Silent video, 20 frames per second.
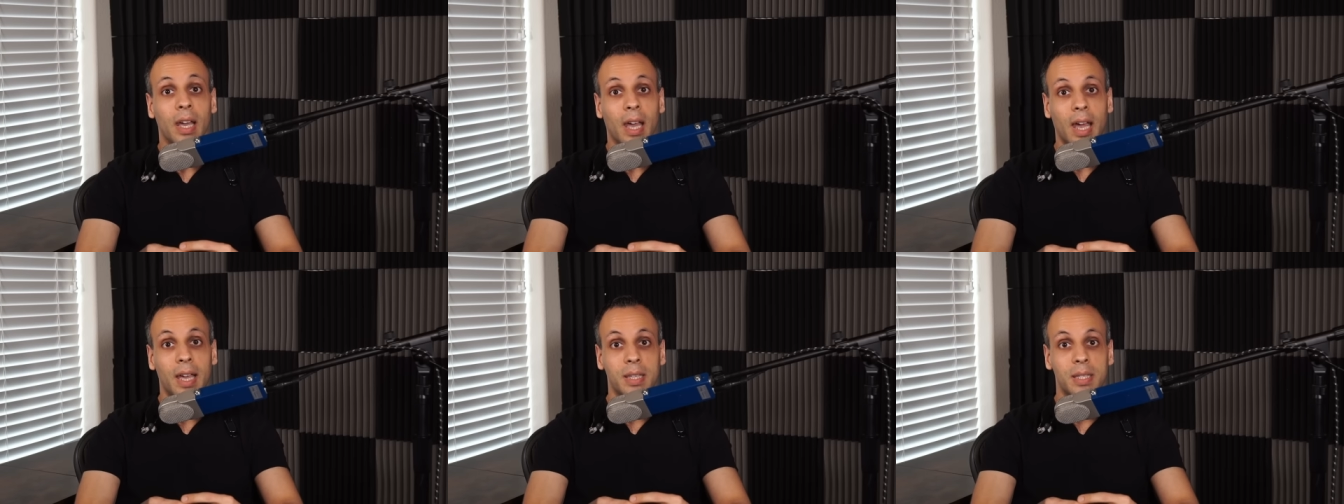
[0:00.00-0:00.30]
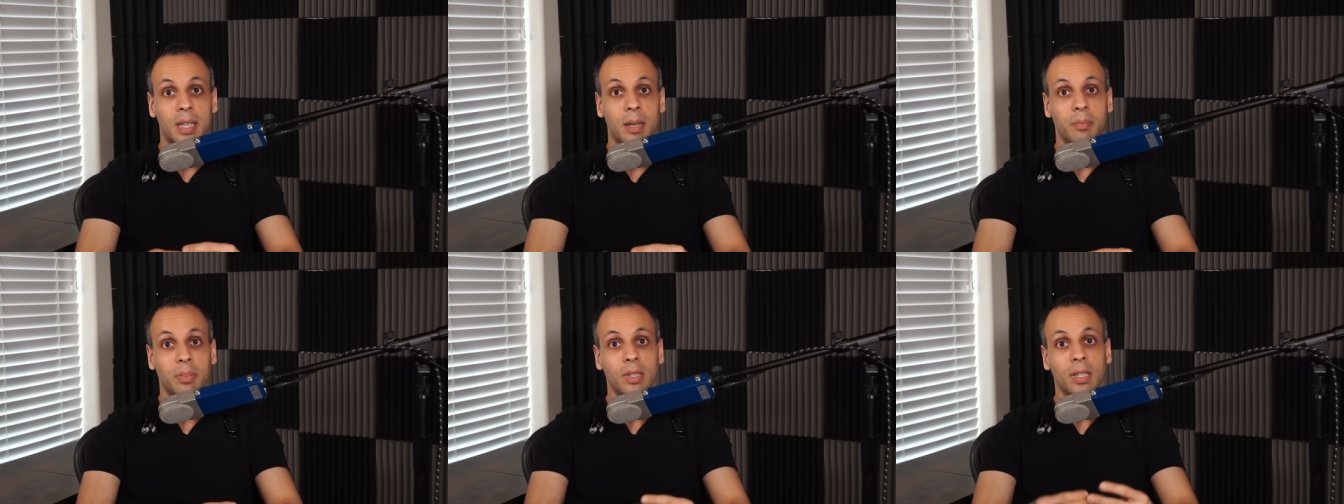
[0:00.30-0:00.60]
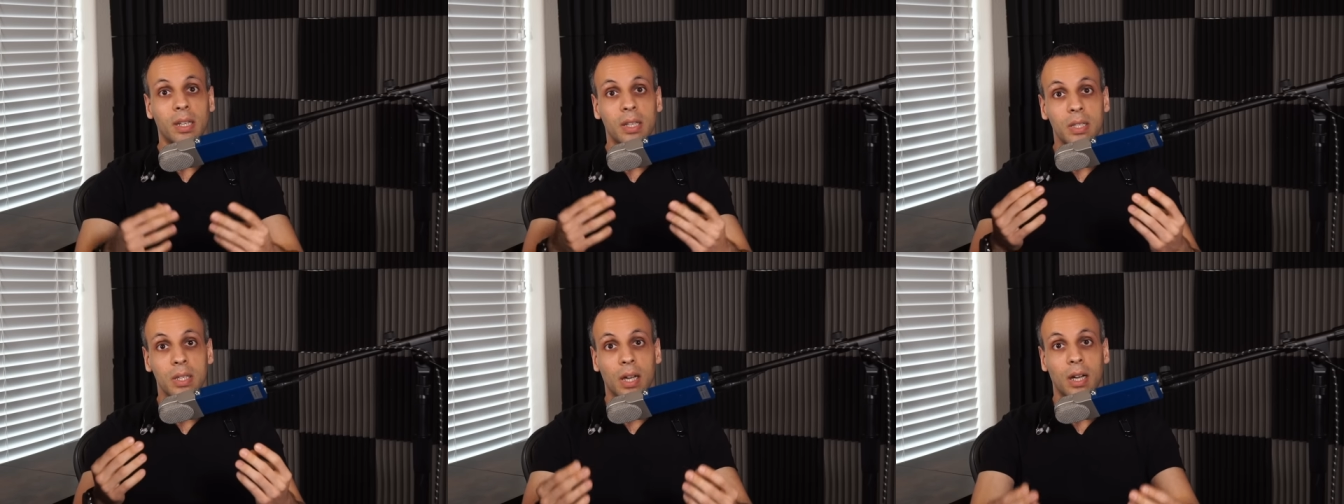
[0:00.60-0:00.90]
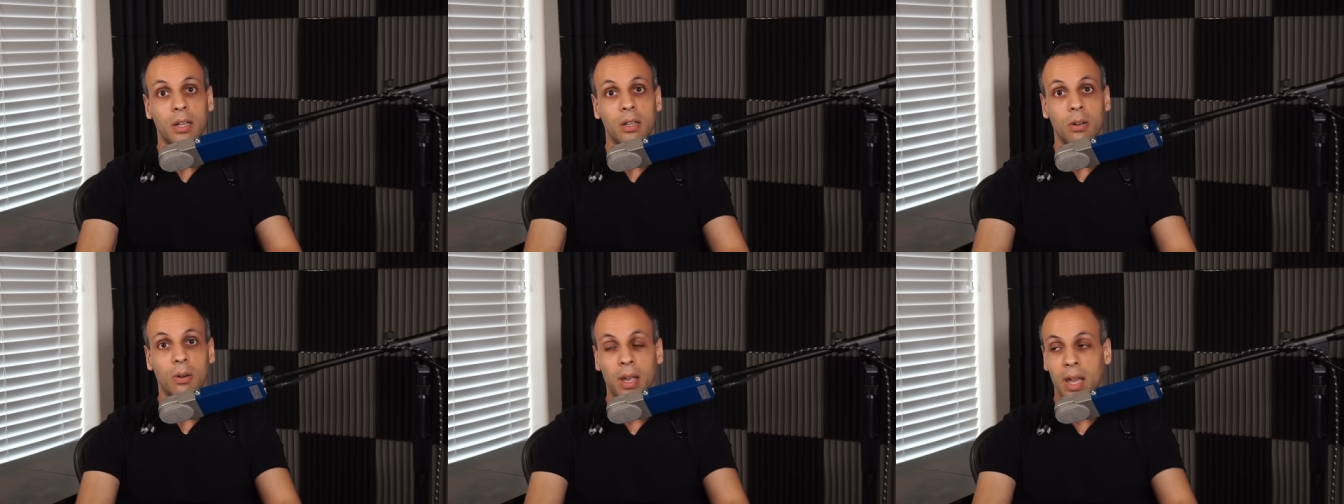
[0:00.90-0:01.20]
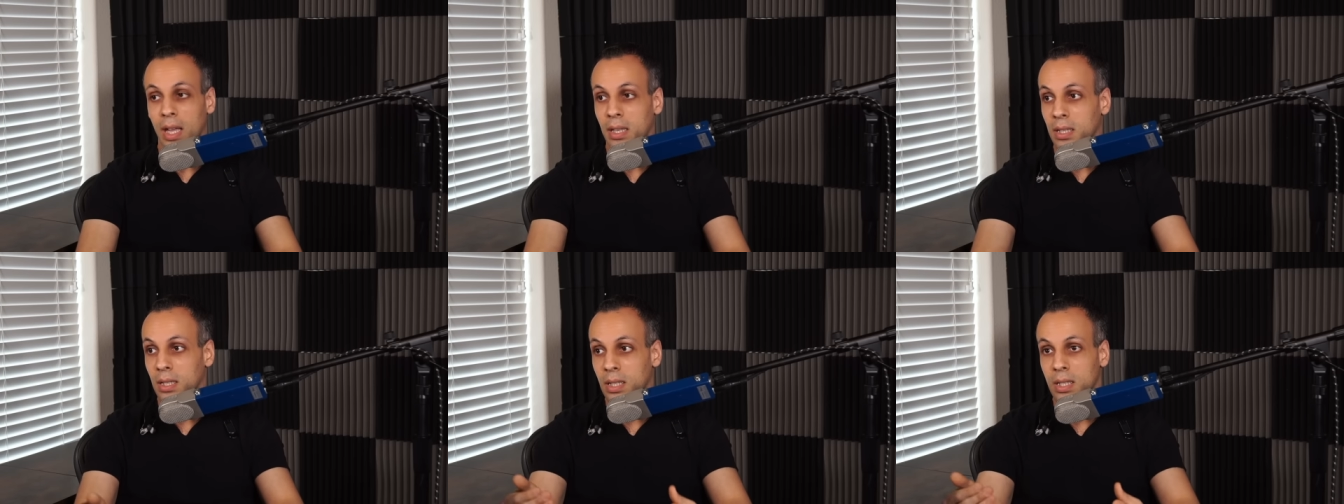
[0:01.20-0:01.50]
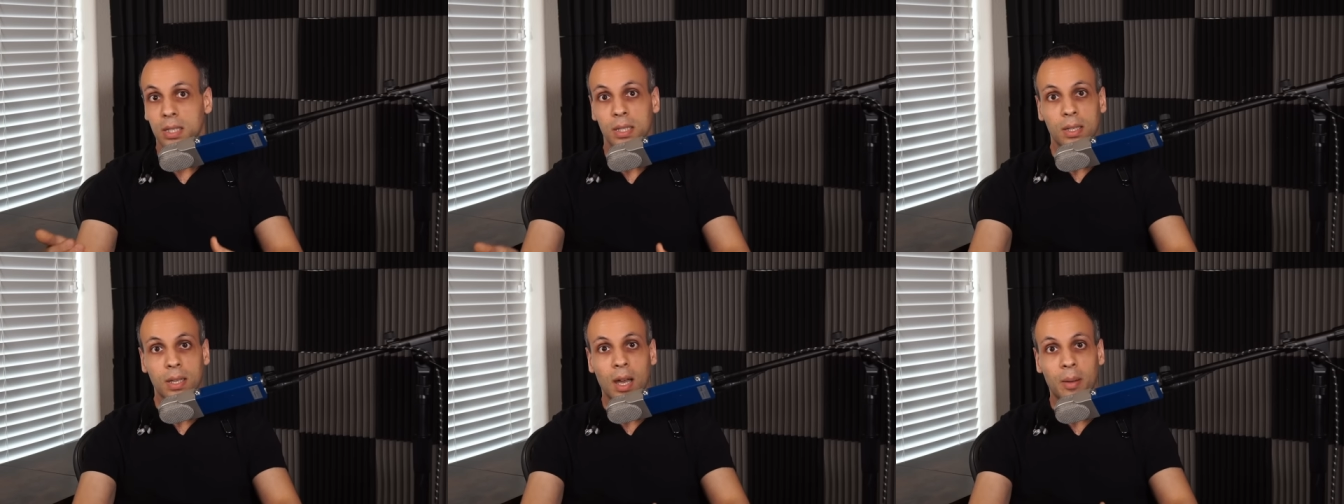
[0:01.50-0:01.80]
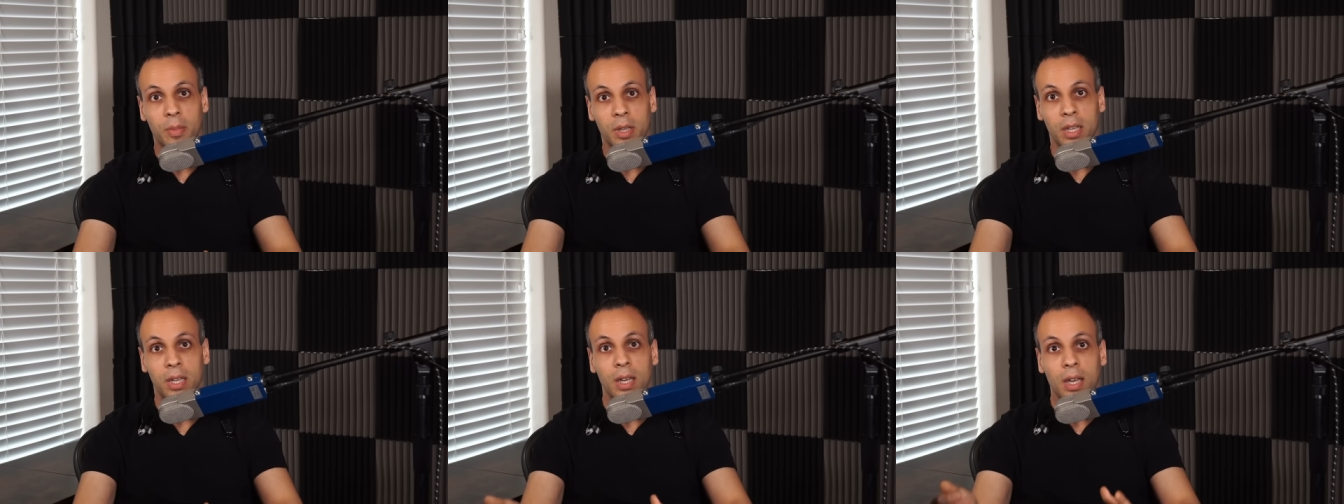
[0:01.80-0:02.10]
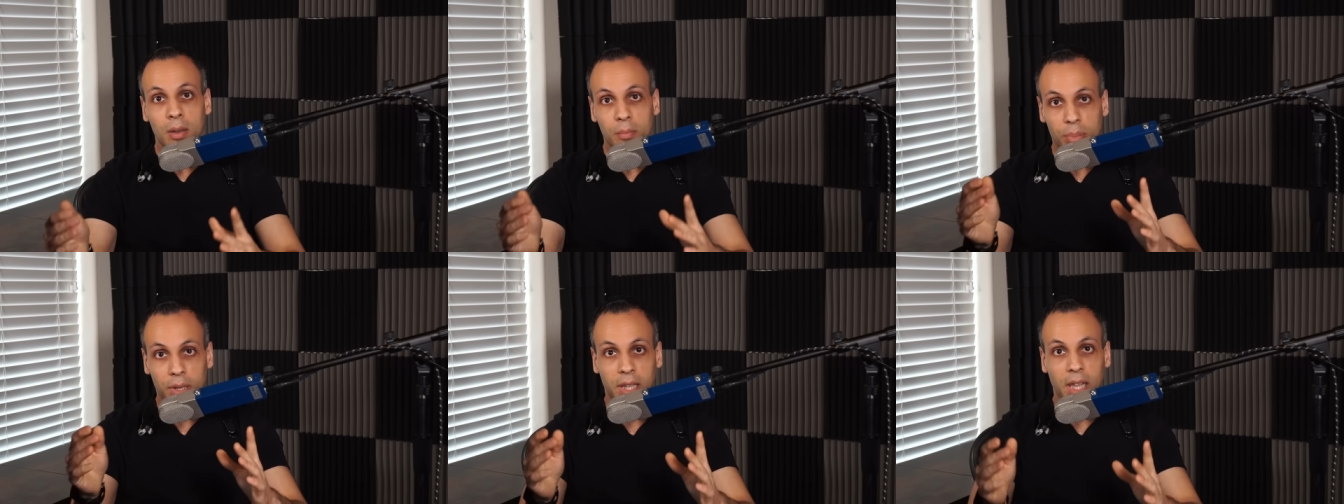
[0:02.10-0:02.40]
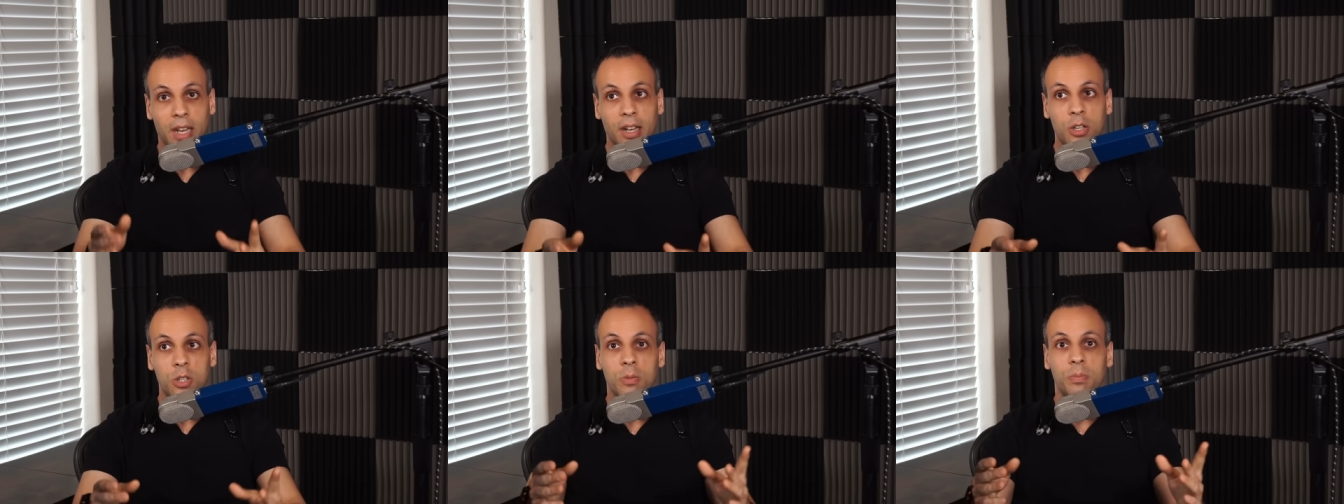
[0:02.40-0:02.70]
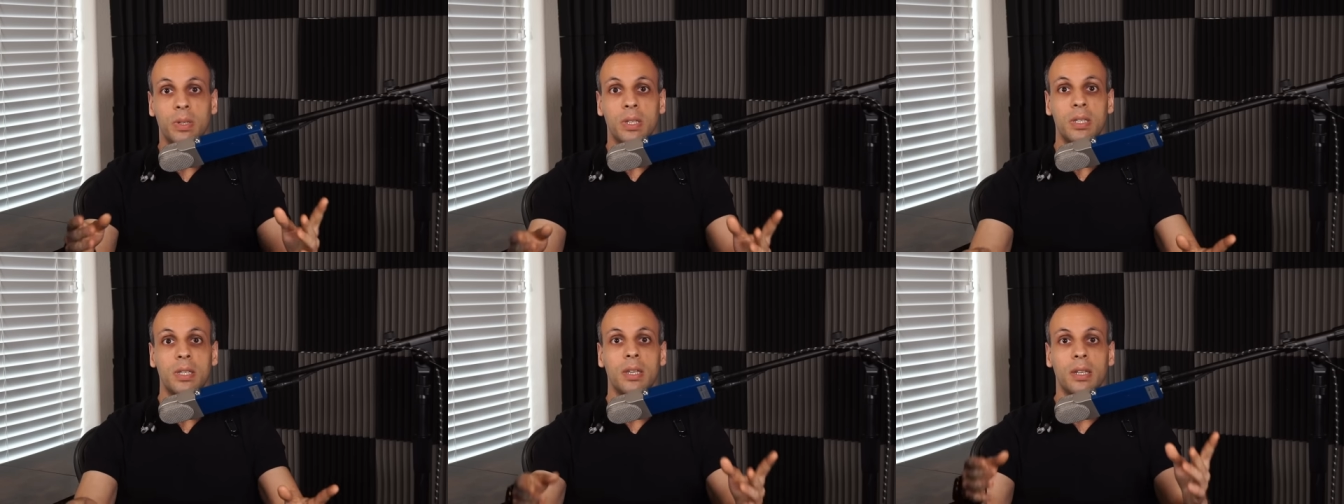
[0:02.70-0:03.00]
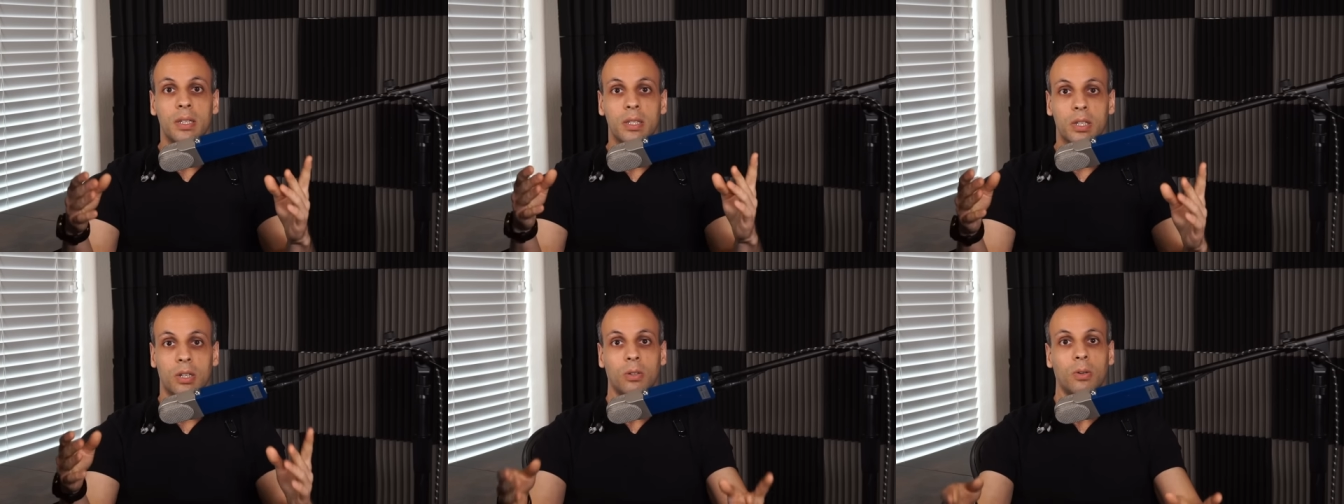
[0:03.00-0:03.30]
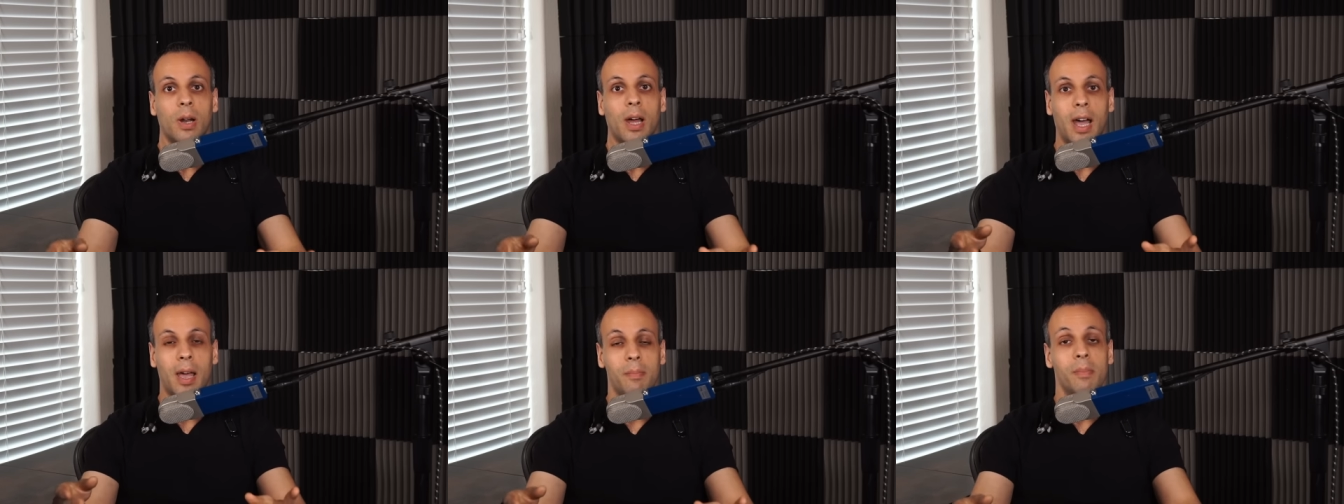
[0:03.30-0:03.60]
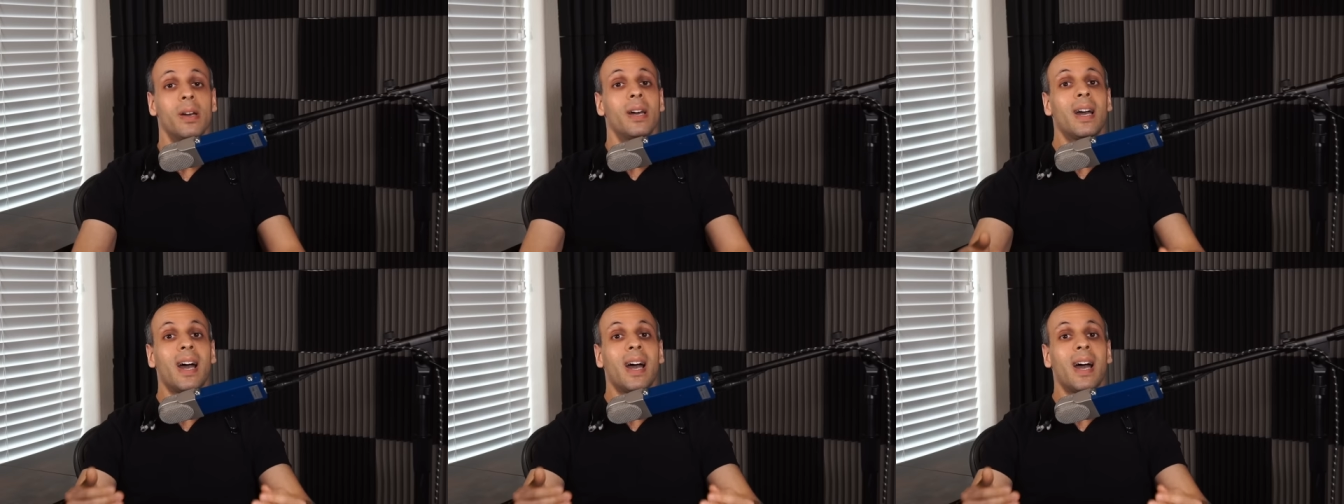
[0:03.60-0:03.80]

as something that is underhanded and scummy, but that it should be seen as a crime.